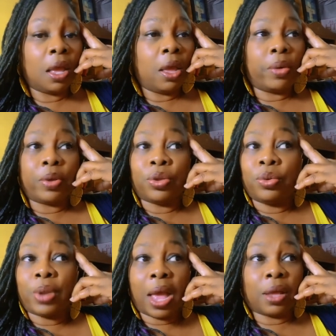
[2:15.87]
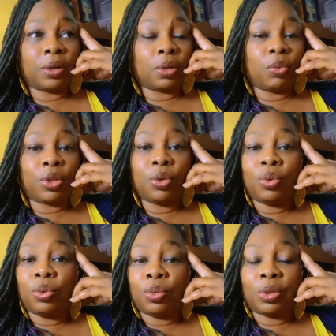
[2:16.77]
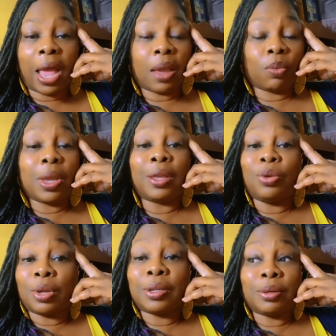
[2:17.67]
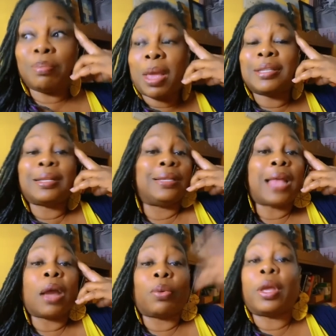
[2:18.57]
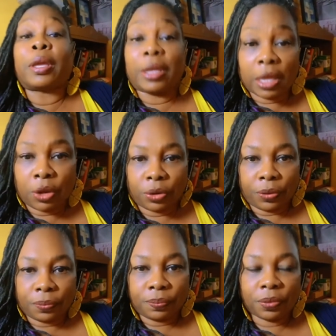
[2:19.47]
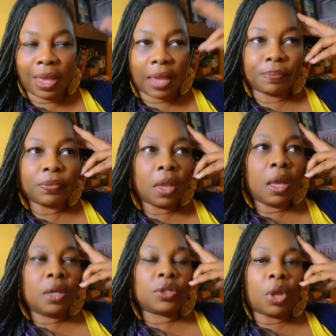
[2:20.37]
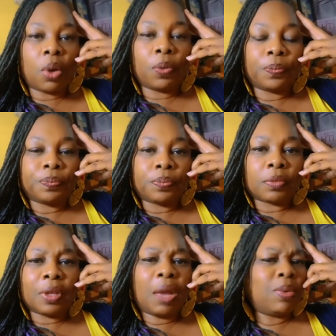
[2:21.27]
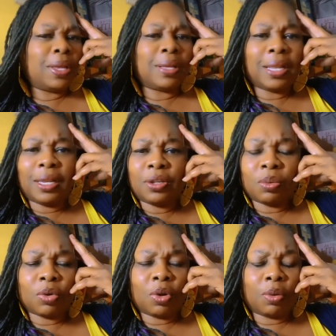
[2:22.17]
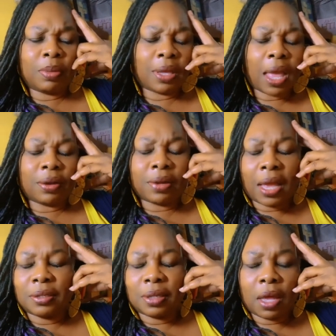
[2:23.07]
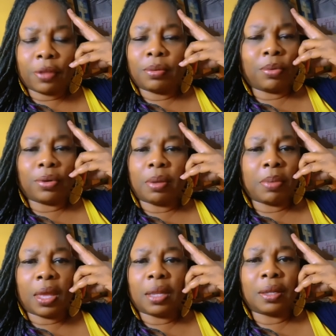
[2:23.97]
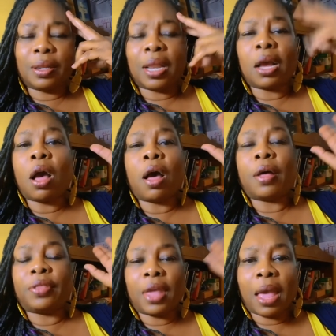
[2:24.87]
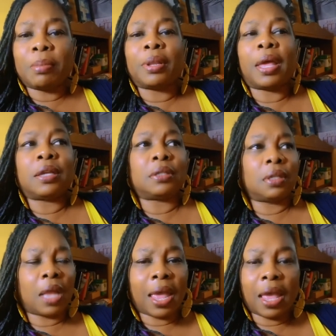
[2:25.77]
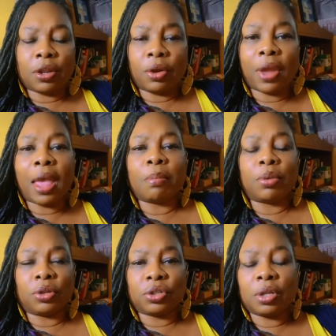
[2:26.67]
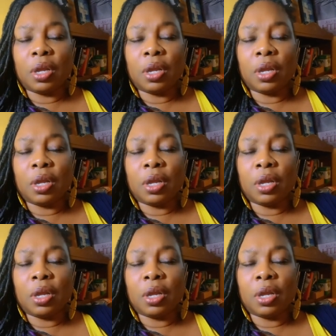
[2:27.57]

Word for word: when you not when you diarrhea. You can basically diarrhea can kill you. Okay, so yeah, we cleaned a room and got her nice and comfortable in her bed, and then I called the ambulance and I had her ambushed